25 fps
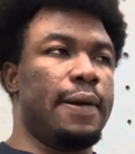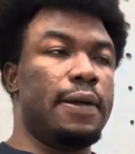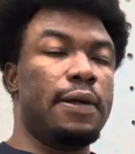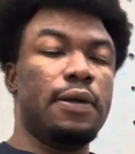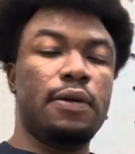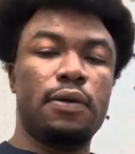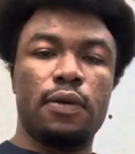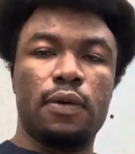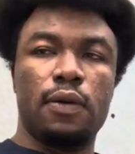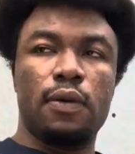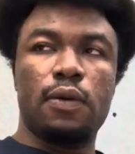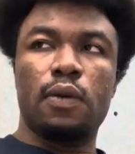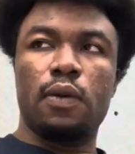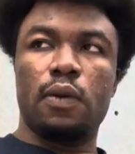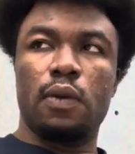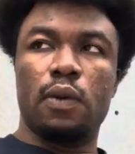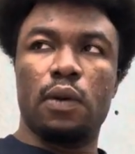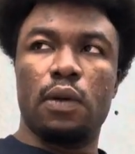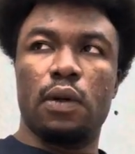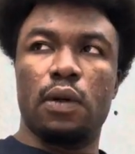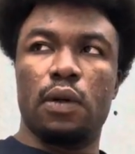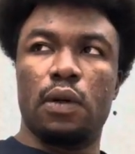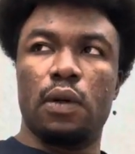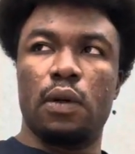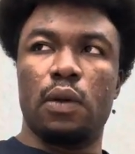don't
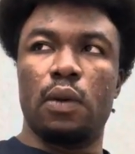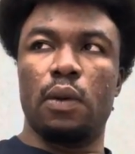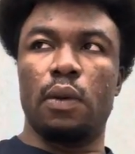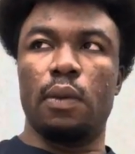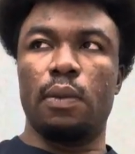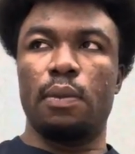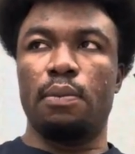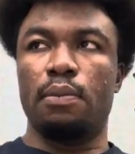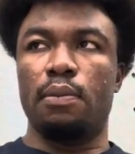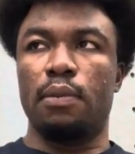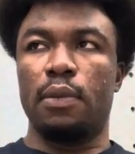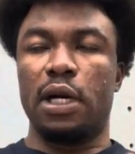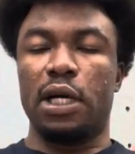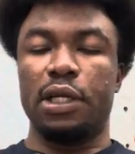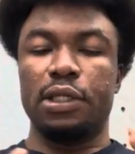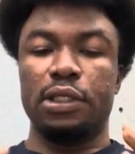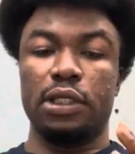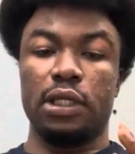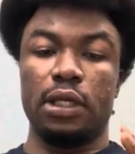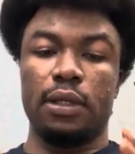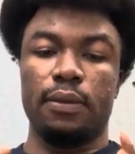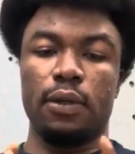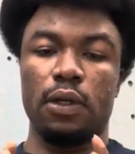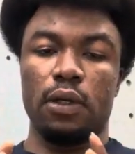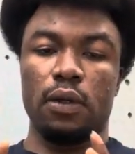know much
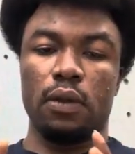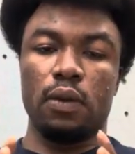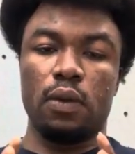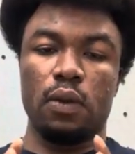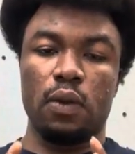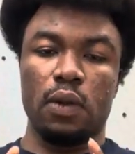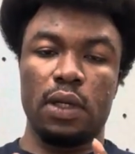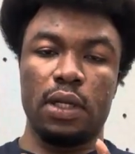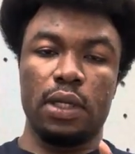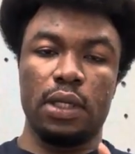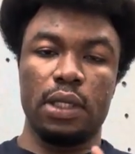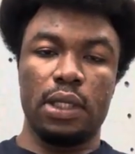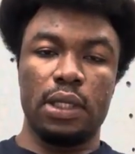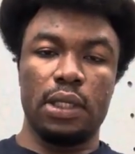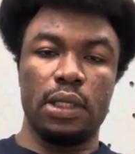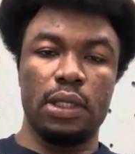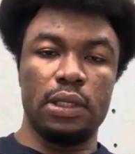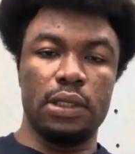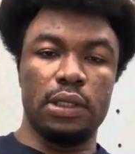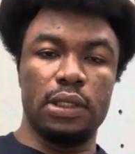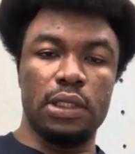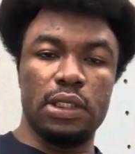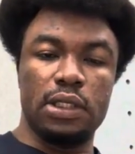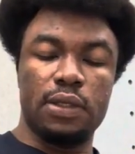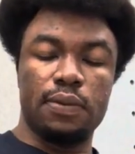about where
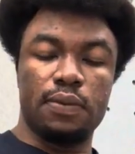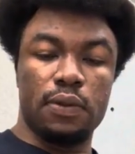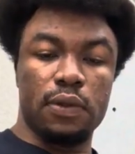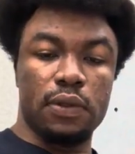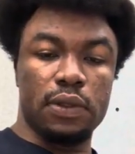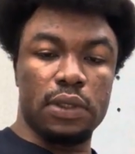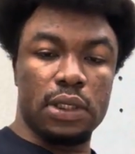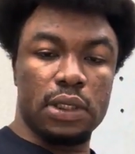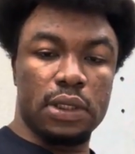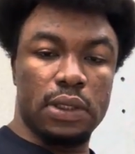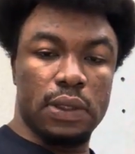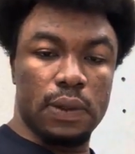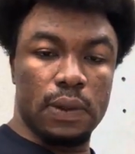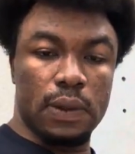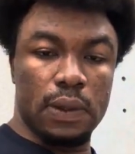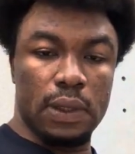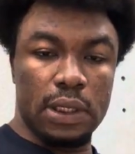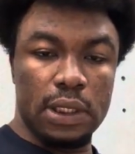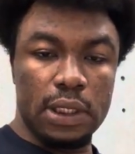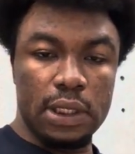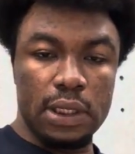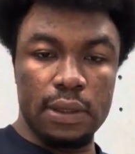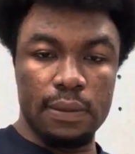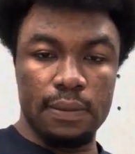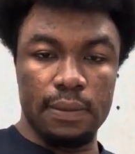this project will
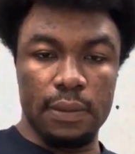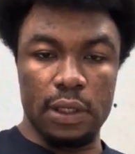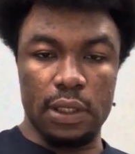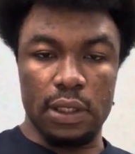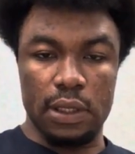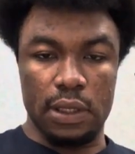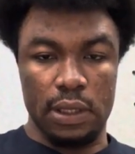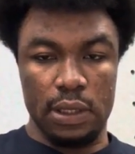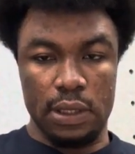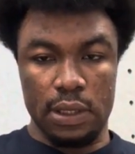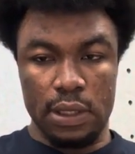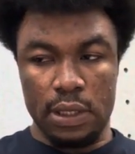lead, but